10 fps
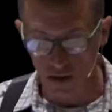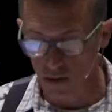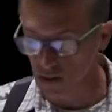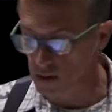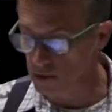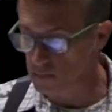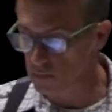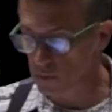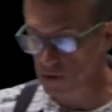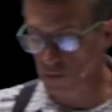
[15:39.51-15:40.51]
Uh,
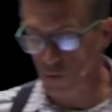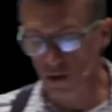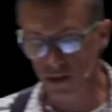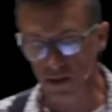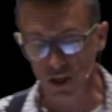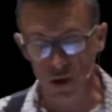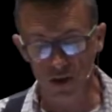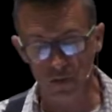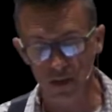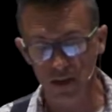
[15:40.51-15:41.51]
point number one
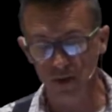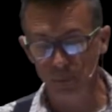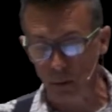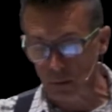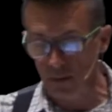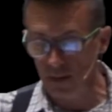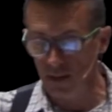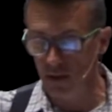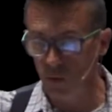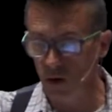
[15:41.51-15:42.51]
discouragement is potent
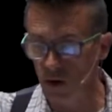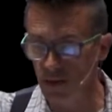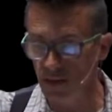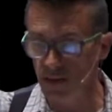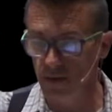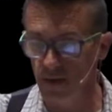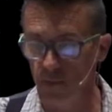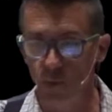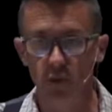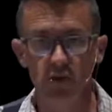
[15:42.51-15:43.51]
and it will cause us to
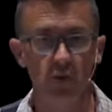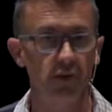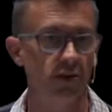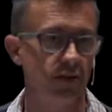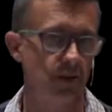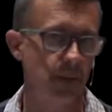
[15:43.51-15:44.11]
make poor choices.